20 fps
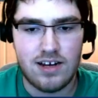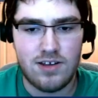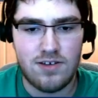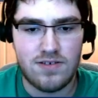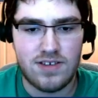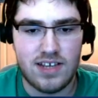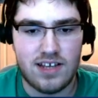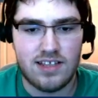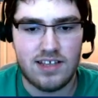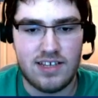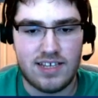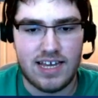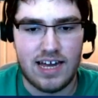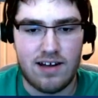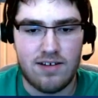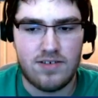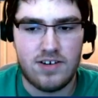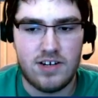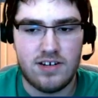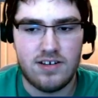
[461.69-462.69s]
you sell these
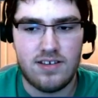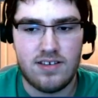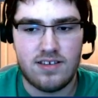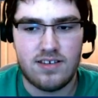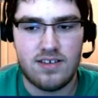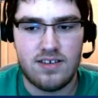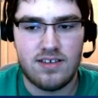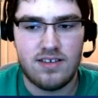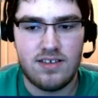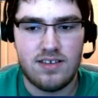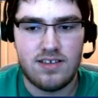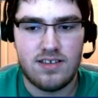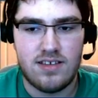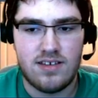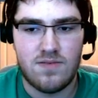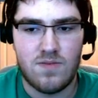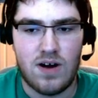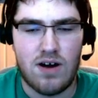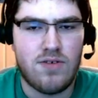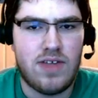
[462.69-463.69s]
couches?
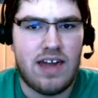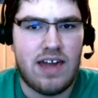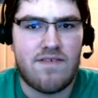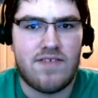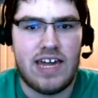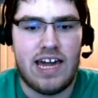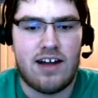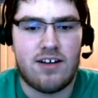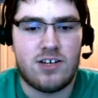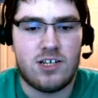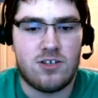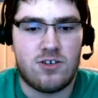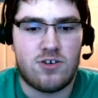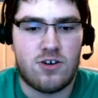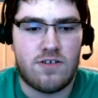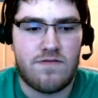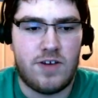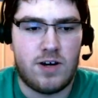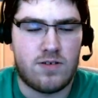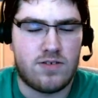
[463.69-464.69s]
Why would you have a couch in the store
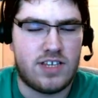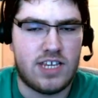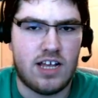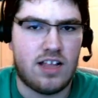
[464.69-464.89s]
if you don't sell